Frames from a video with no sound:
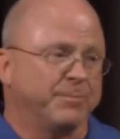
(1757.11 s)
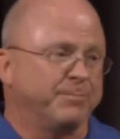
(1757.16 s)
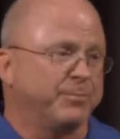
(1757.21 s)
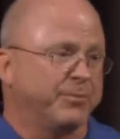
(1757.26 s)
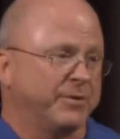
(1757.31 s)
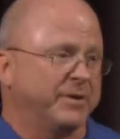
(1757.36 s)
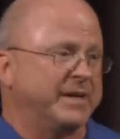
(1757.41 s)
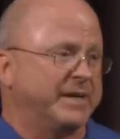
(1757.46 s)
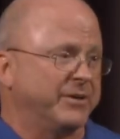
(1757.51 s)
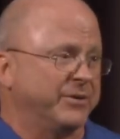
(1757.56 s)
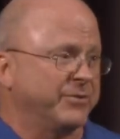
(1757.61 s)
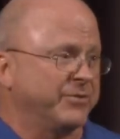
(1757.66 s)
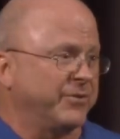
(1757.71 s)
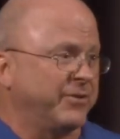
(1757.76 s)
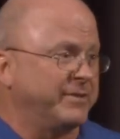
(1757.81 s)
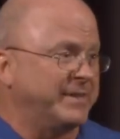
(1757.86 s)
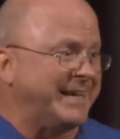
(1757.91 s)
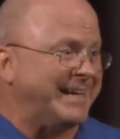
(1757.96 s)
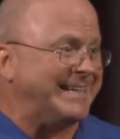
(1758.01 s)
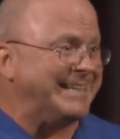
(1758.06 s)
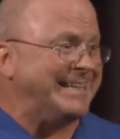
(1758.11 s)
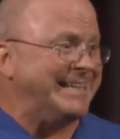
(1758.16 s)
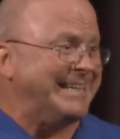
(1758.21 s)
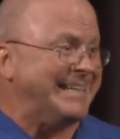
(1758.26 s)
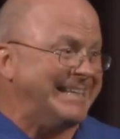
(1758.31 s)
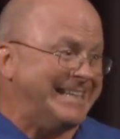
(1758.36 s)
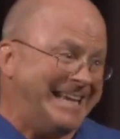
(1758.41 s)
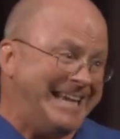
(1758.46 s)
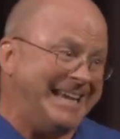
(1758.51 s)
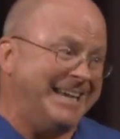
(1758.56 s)
prayers are not
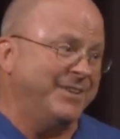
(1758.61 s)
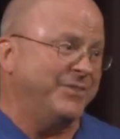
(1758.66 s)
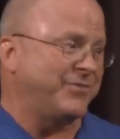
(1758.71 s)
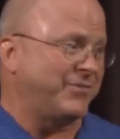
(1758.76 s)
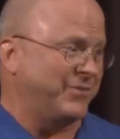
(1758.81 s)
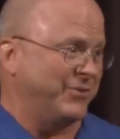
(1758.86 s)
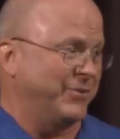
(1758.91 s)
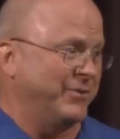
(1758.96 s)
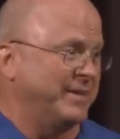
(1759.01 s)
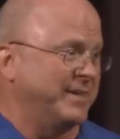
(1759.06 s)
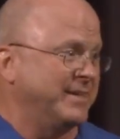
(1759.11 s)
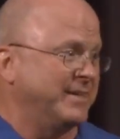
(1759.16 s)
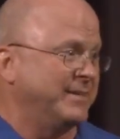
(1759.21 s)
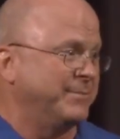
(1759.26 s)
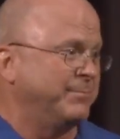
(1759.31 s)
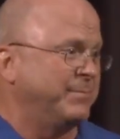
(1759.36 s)
getting answered